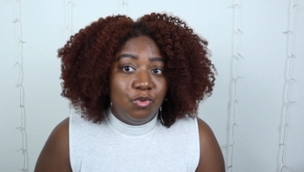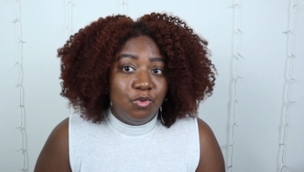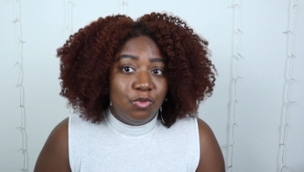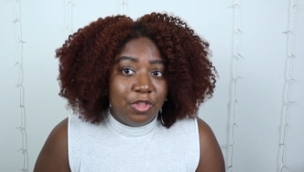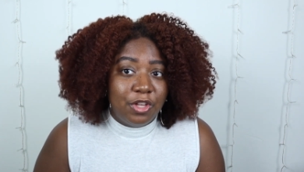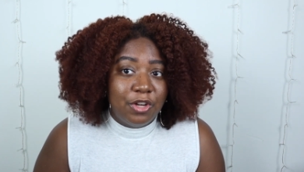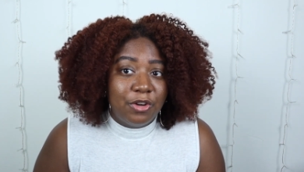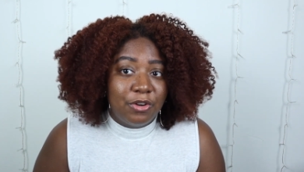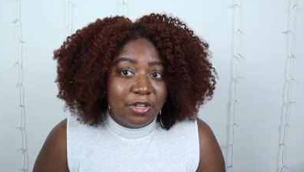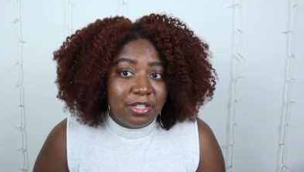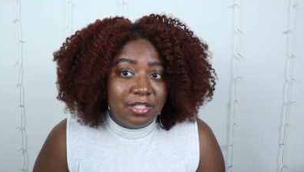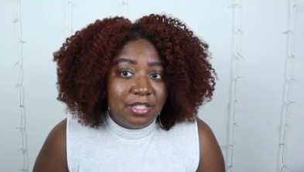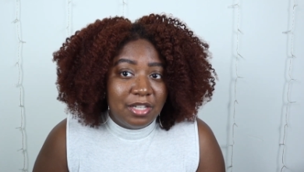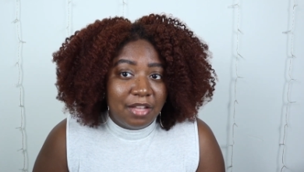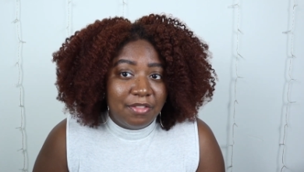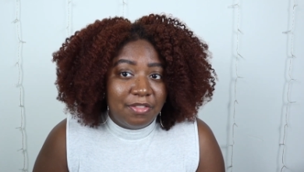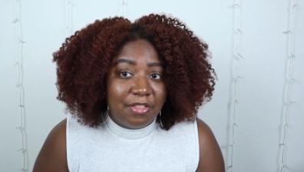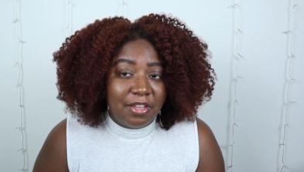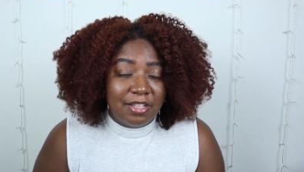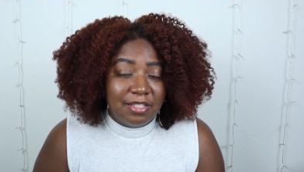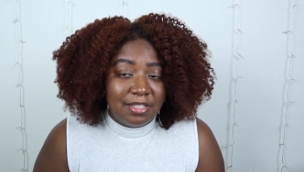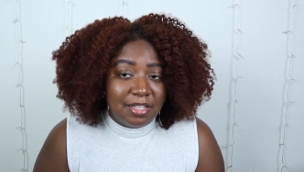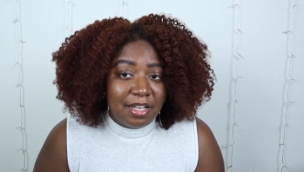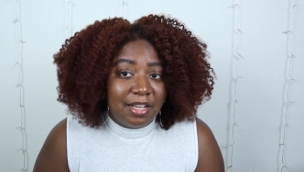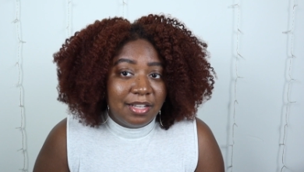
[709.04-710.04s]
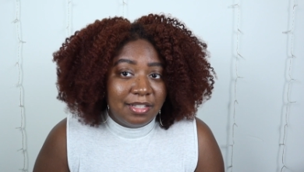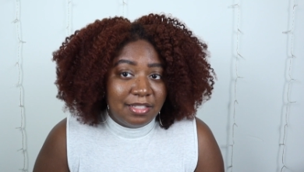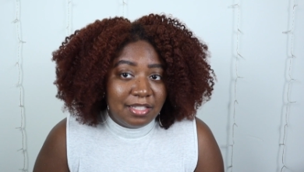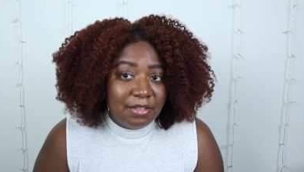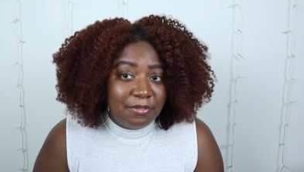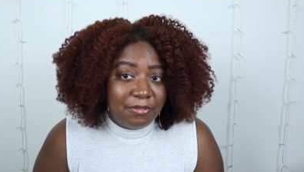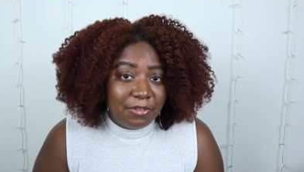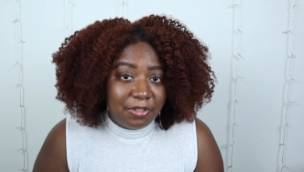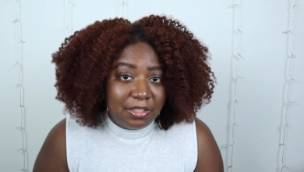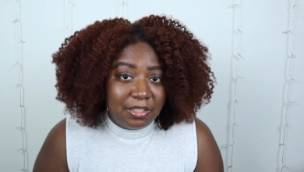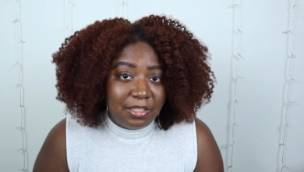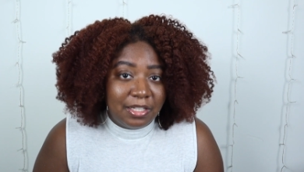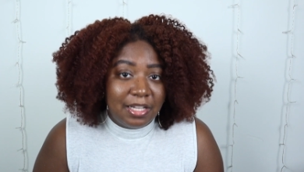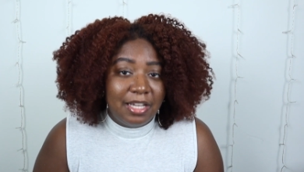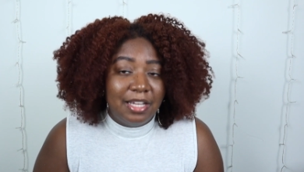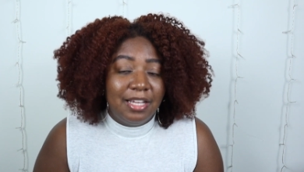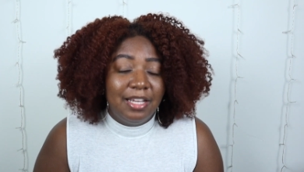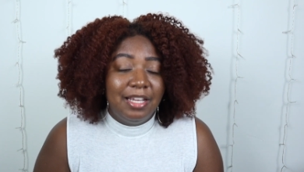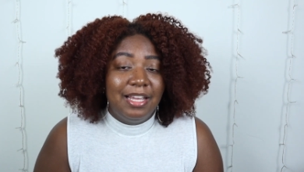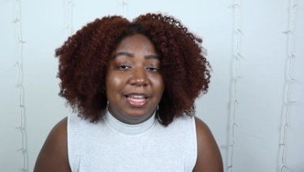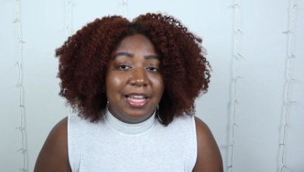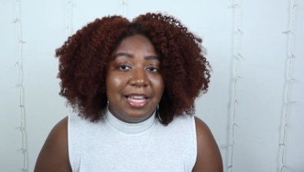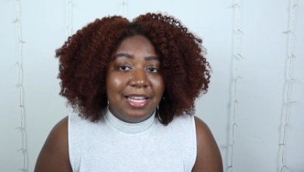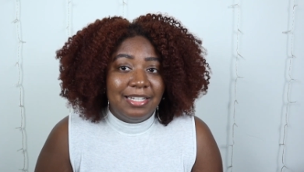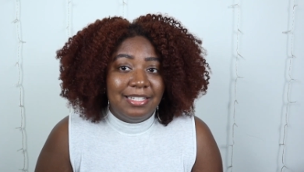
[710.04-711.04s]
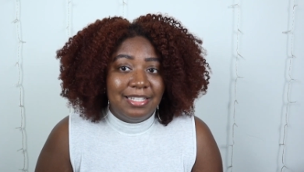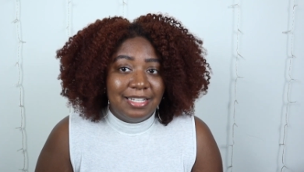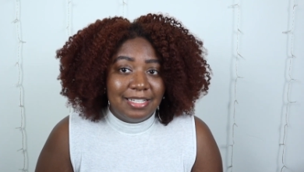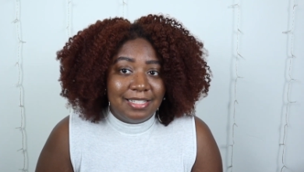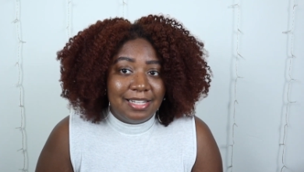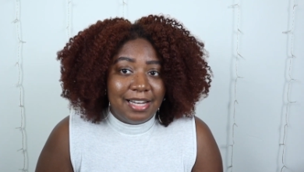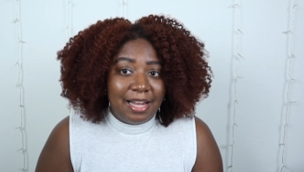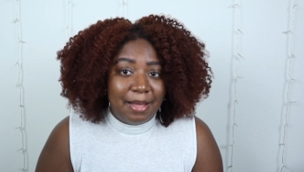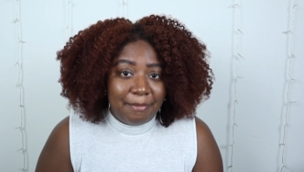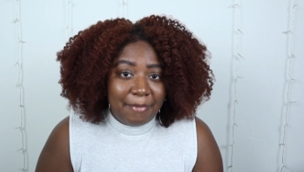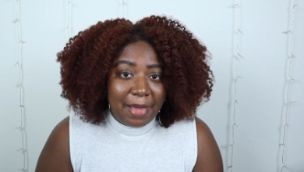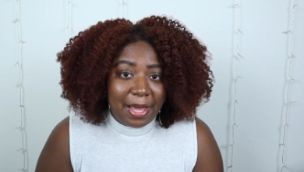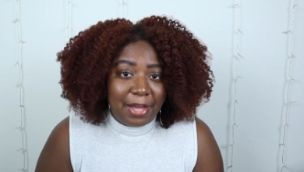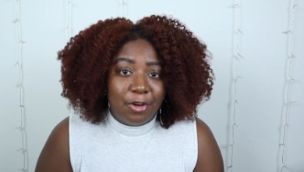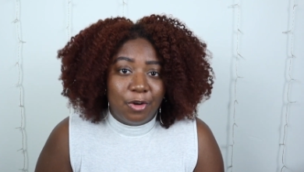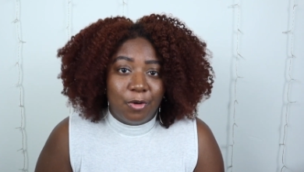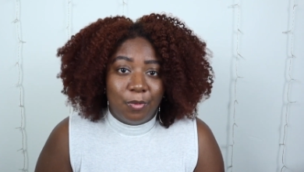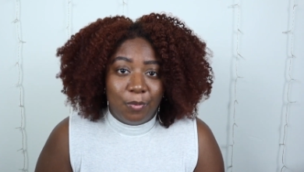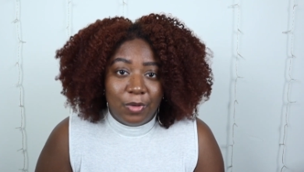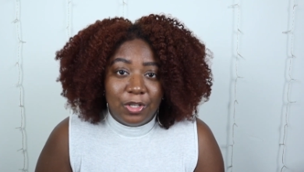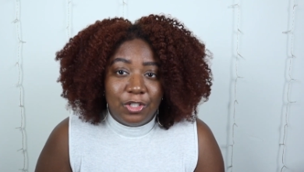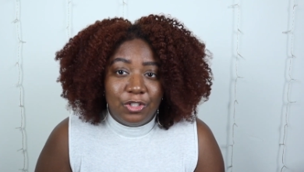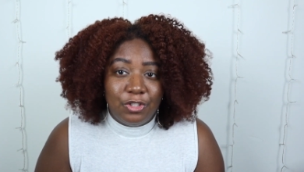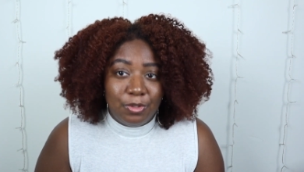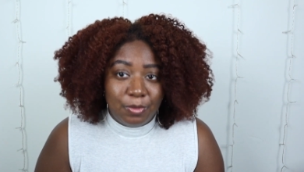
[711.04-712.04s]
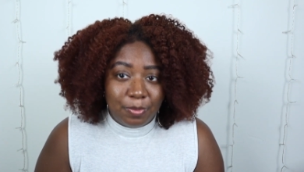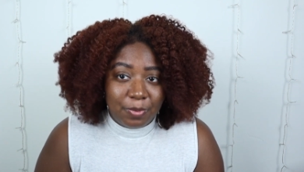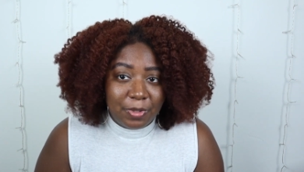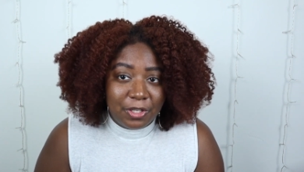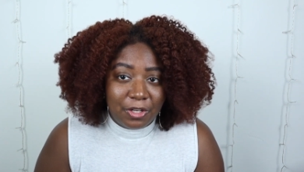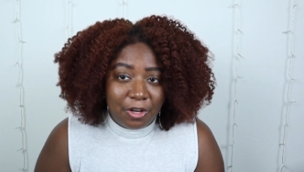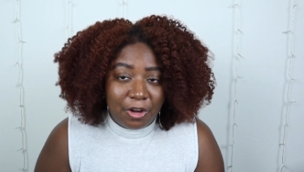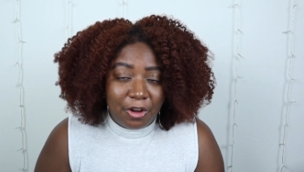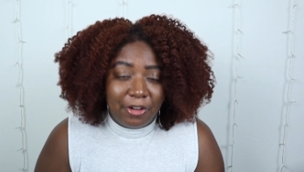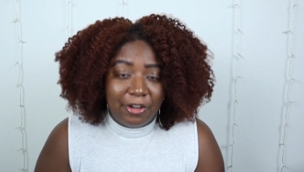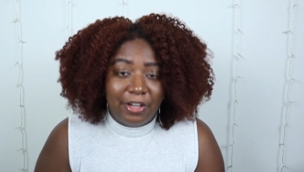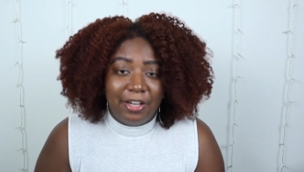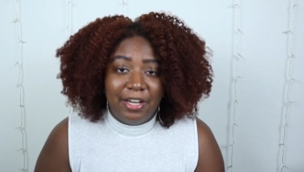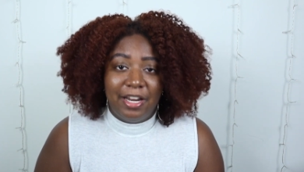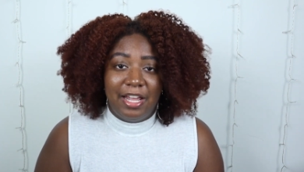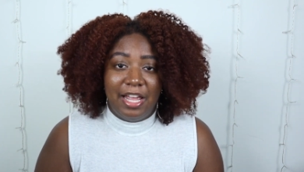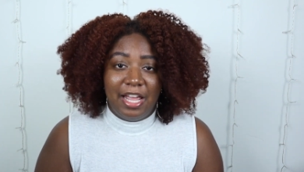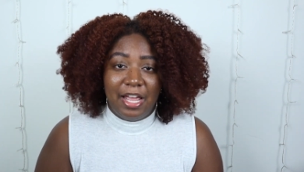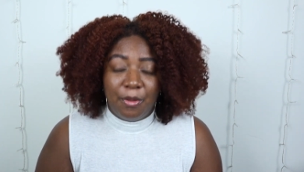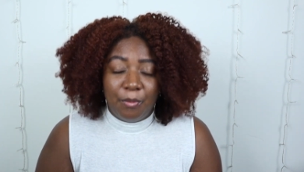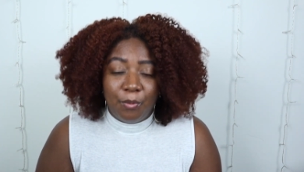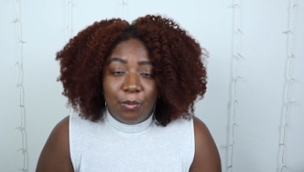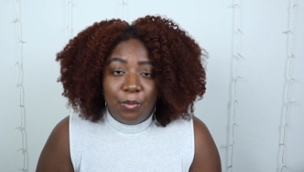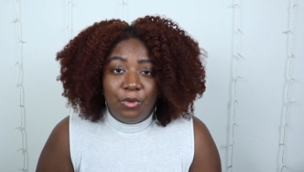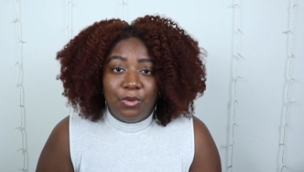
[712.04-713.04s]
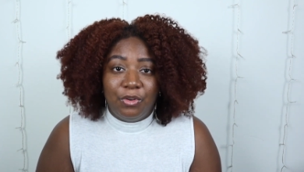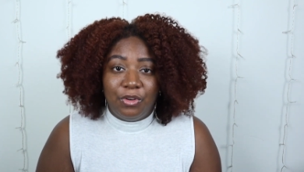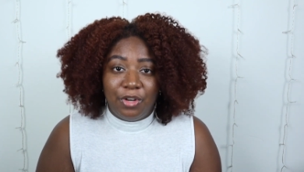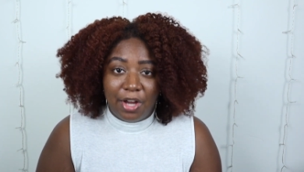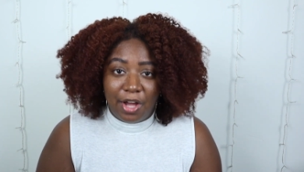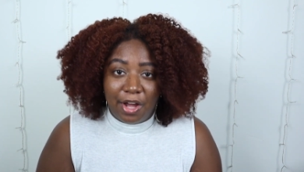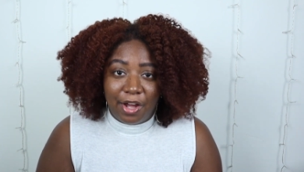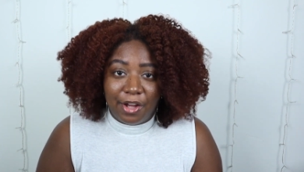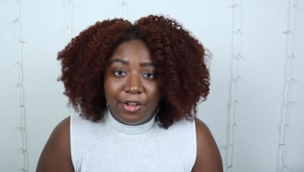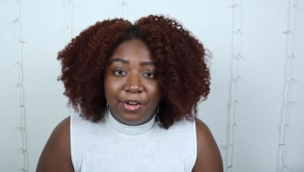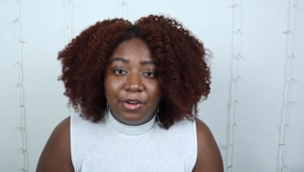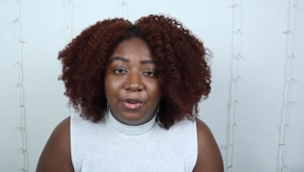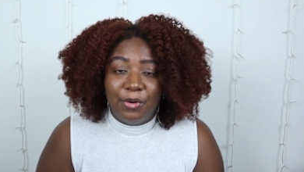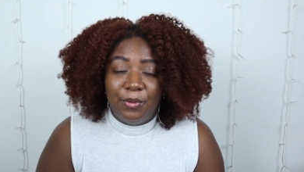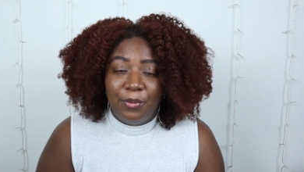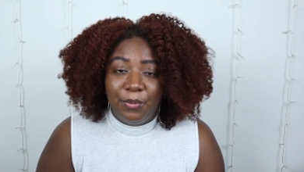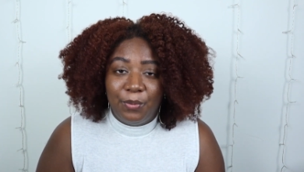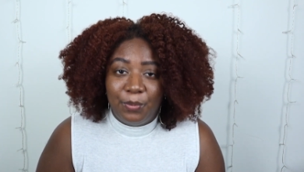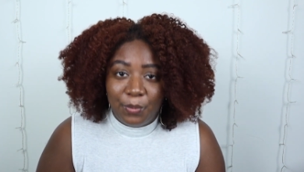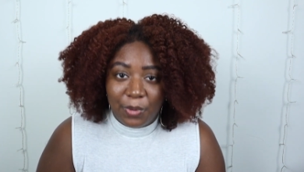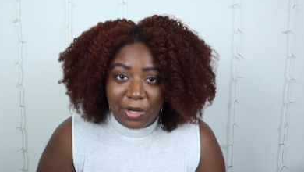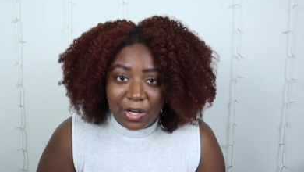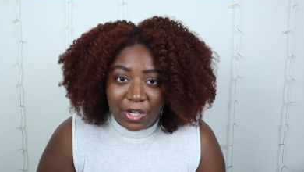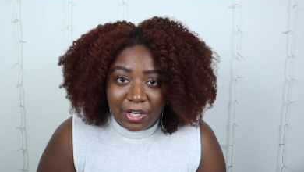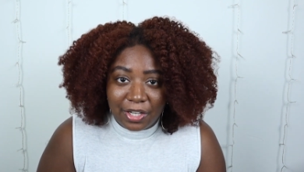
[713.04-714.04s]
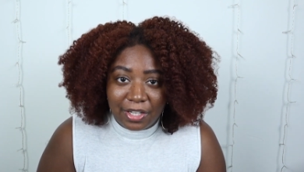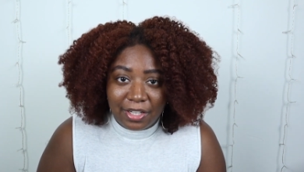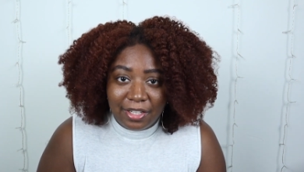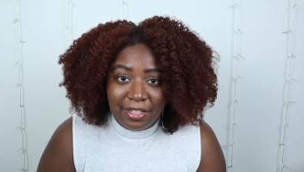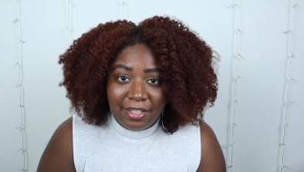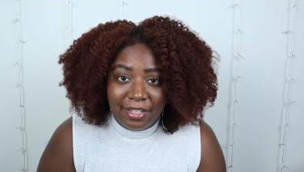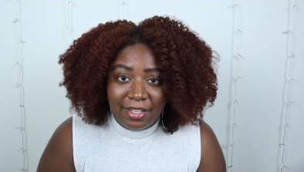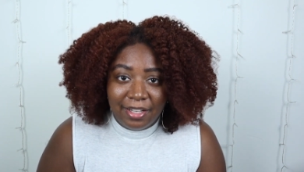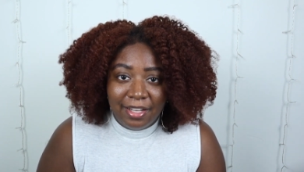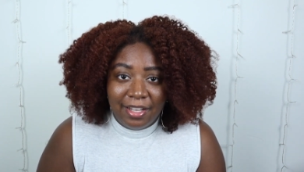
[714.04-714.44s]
there is nothing scientifically, it does not matter what you put on it, it will not work.